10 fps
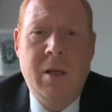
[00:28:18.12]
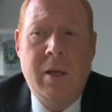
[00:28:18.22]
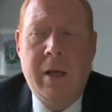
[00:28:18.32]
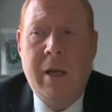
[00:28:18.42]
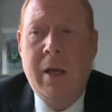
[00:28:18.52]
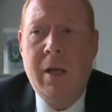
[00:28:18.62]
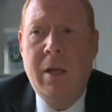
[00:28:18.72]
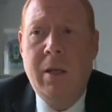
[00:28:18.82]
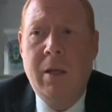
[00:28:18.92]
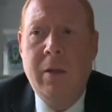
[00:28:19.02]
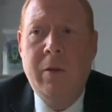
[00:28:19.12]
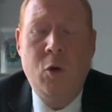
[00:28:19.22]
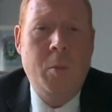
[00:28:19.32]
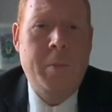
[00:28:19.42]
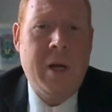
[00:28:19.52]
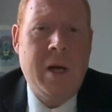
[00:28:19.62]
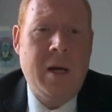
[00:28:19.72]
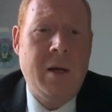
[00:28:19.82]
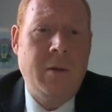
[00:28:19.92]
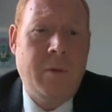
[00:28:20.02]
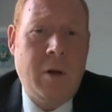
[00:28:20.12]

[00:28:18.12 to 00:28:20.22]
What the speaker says: Ethiopia,